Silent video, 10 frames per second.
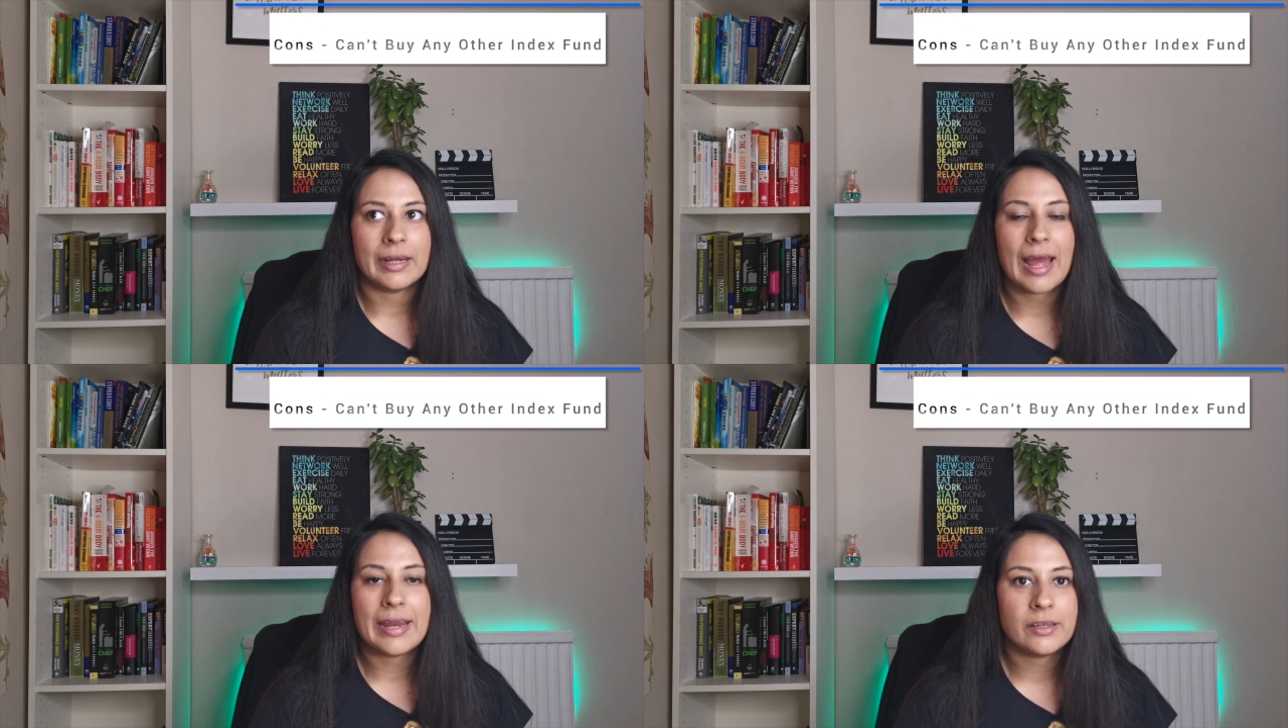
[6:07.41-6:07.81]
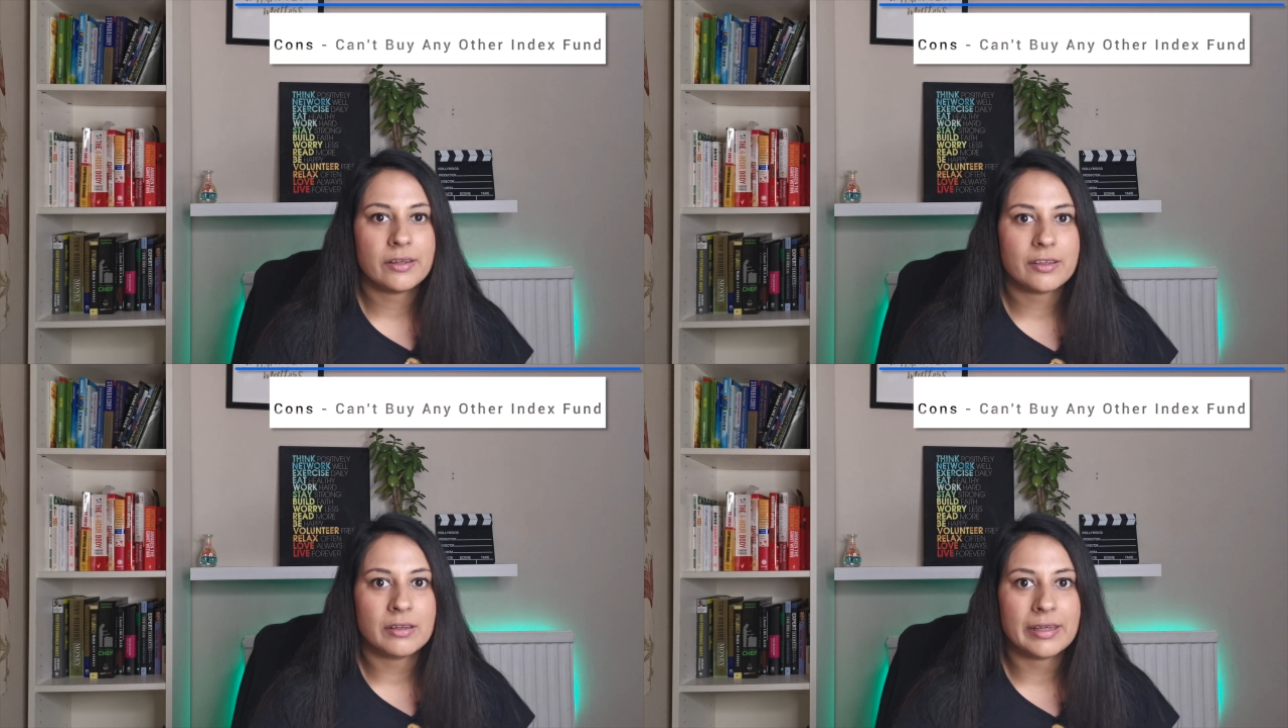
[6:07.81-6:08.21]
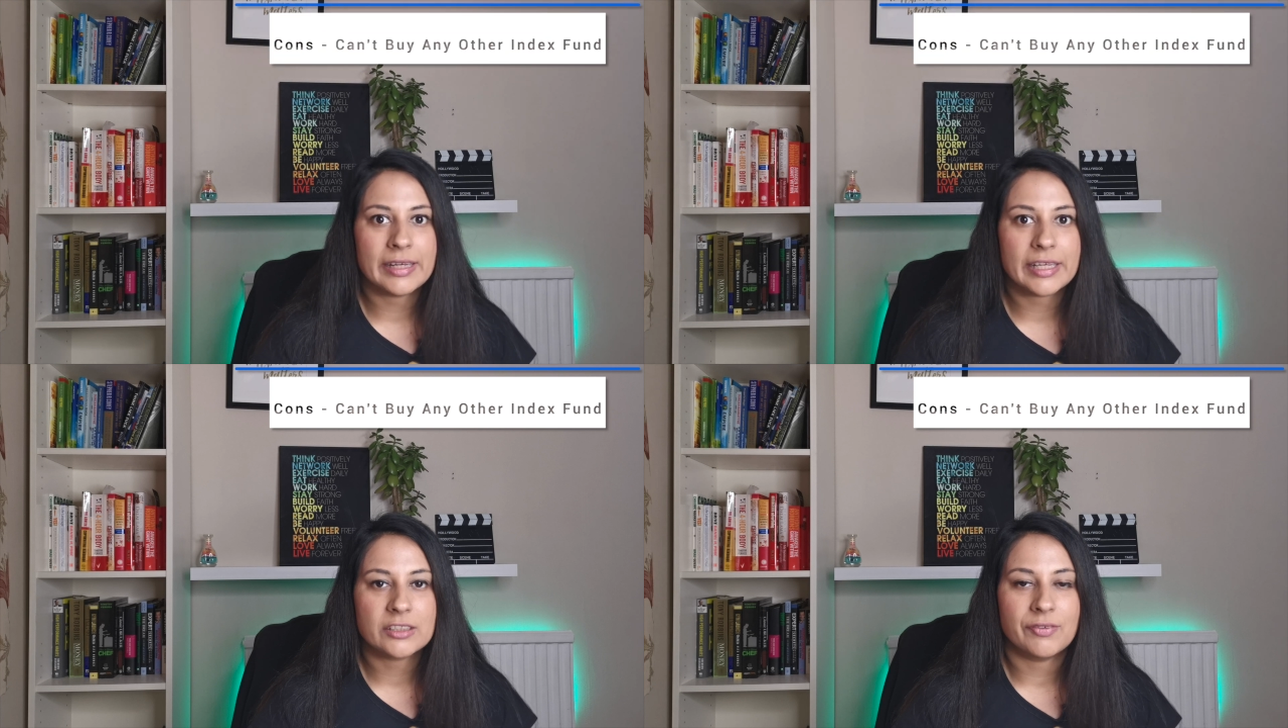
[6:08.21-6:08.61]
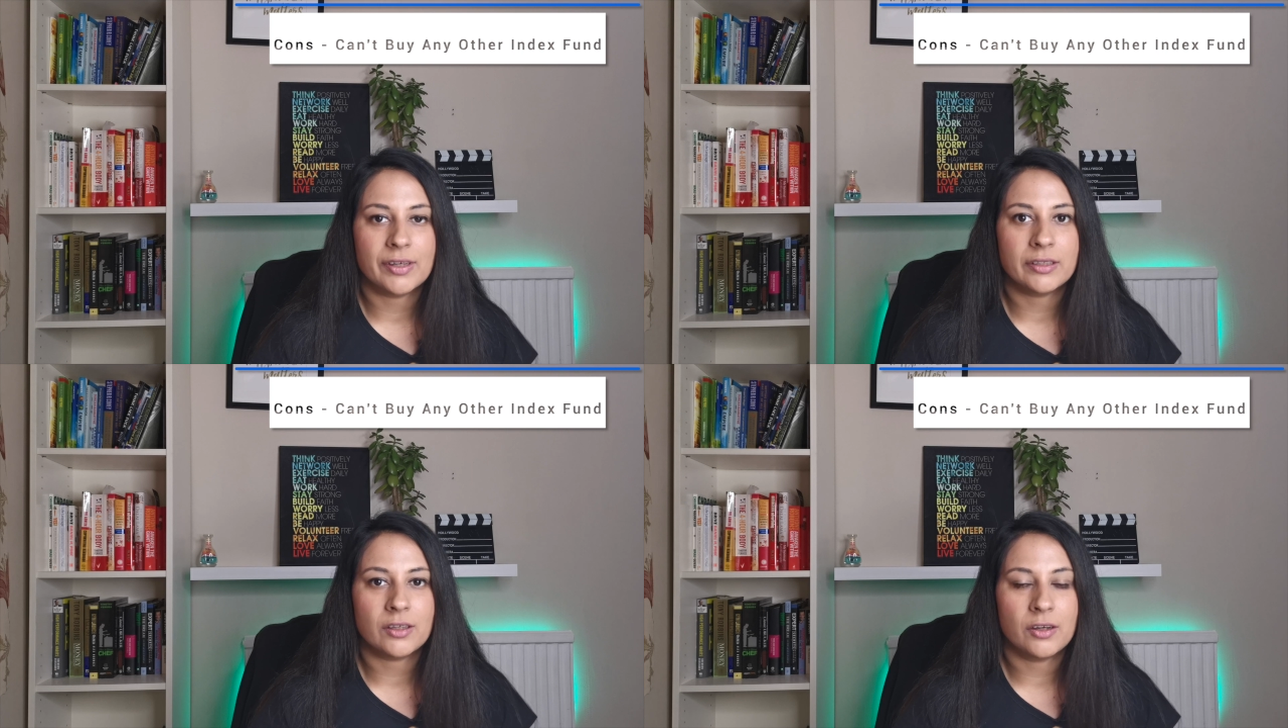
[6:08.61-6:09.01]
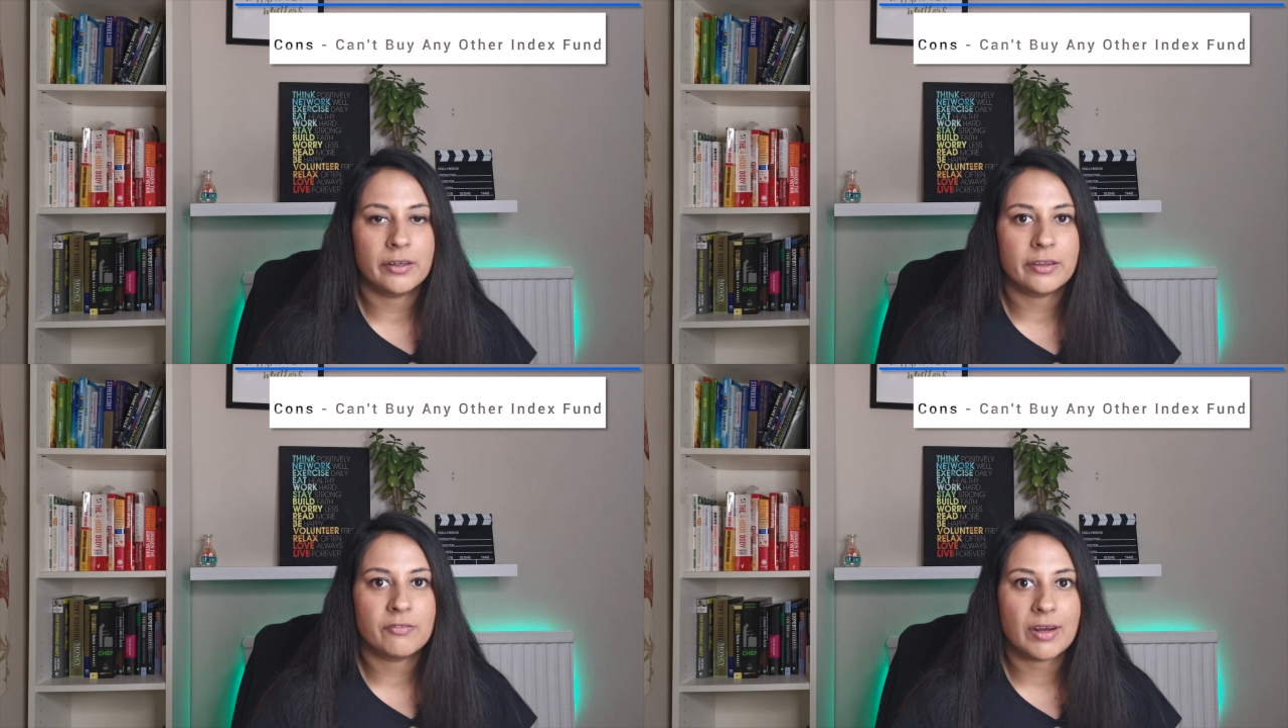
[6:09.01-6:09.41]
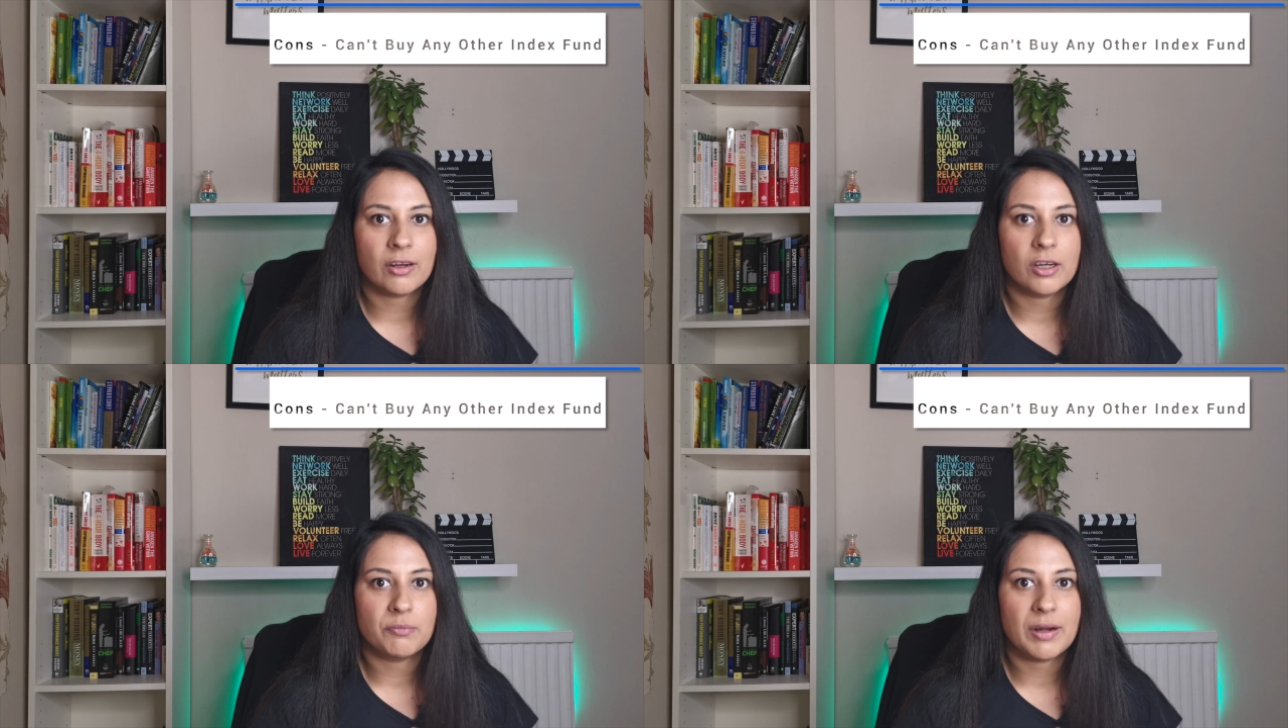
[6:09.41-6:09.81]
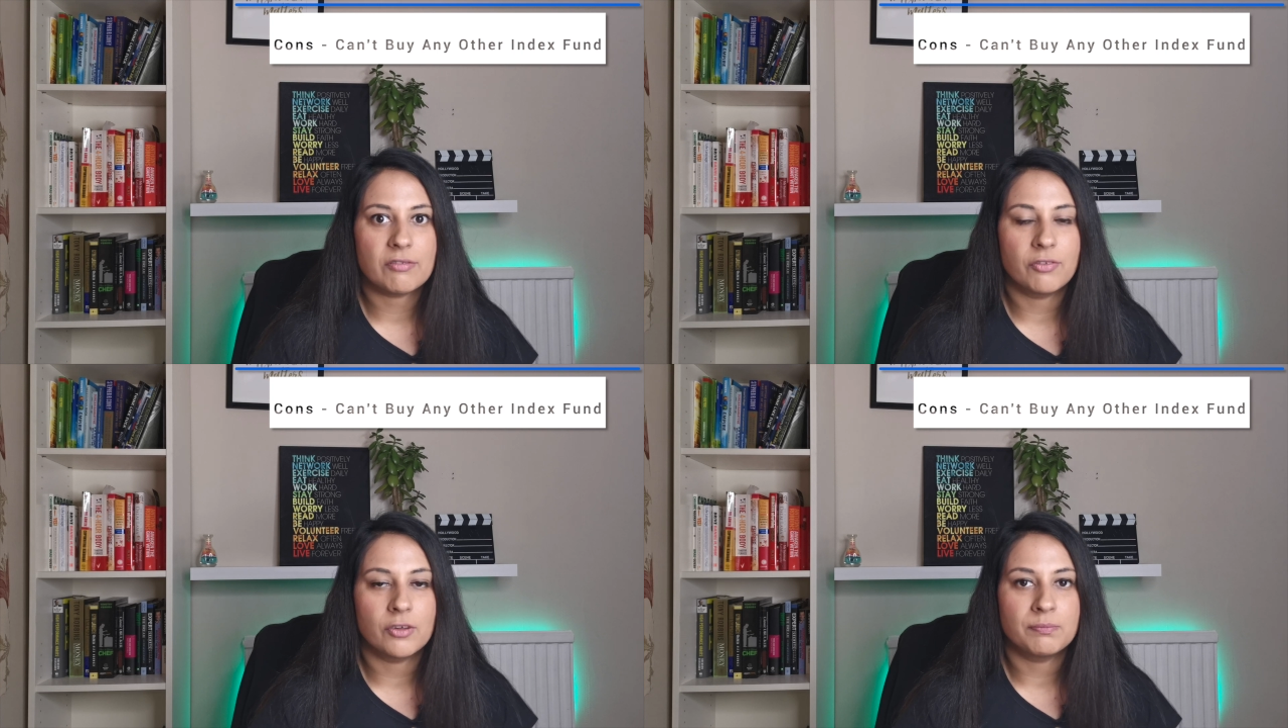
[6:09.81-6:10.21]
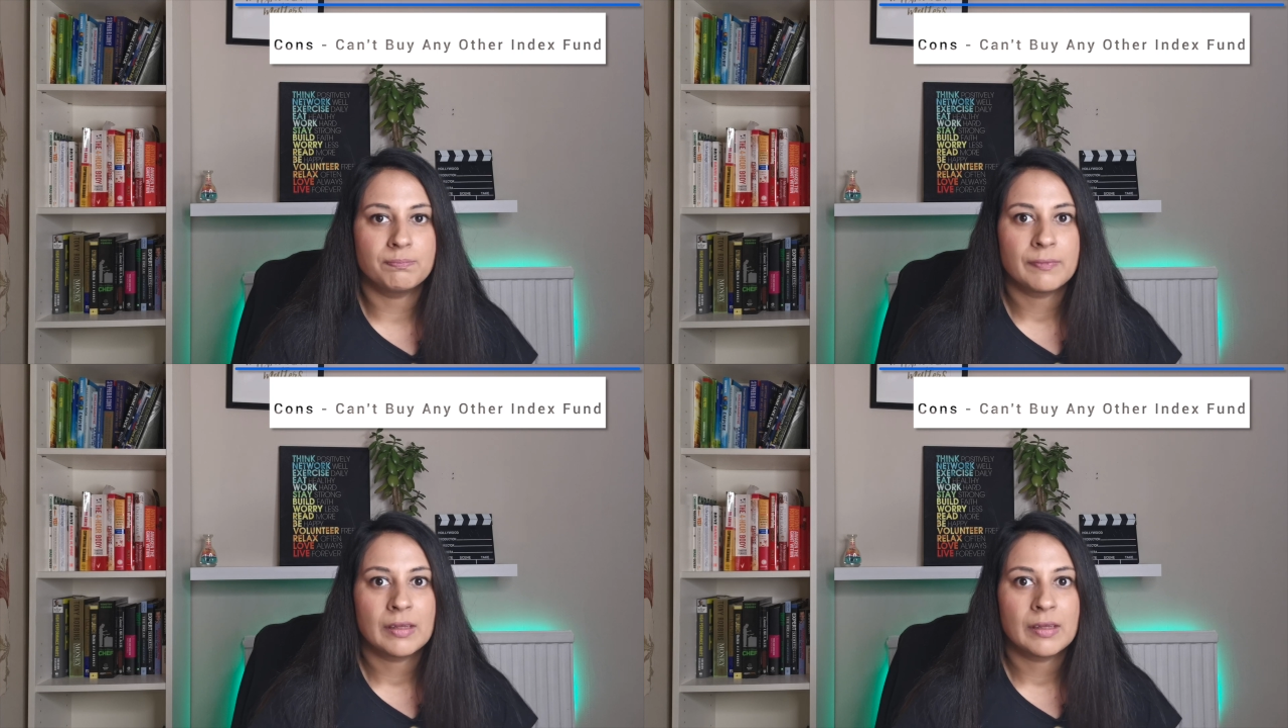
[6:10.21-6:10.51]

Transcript: any other index fund on the Vanguard platform.